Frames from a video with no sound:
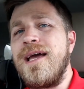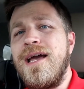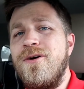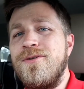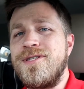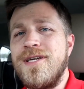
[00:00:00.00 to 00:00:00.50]

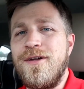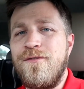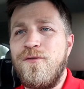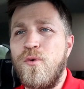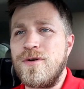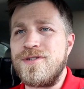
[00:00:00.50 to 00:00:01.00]
outside
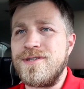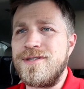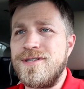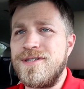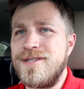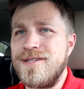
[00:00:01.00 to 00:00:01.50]

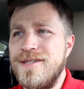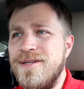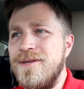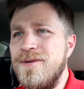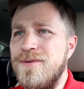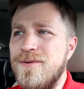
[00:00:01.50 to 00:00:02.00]
forces, you
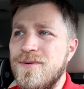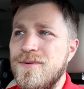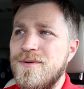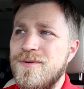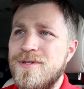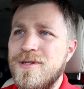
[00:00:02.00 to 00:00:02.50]
know,
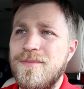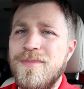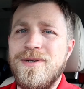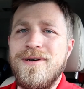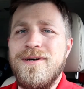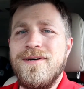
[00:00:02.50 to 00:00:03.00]
or some
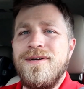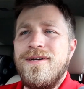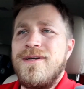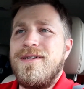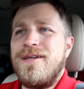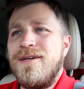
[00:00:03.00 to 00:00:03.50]

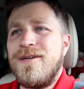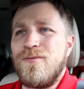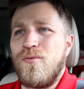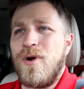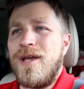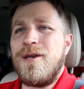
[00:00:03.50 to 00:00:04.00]

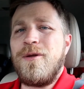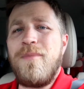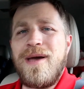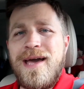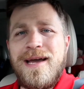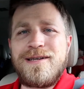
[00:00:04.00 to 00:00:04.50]
random
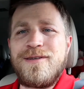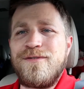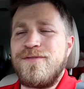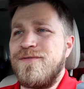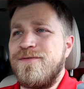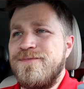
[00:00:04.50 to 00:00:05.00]
act
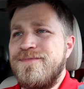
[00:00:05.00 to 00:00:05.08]
of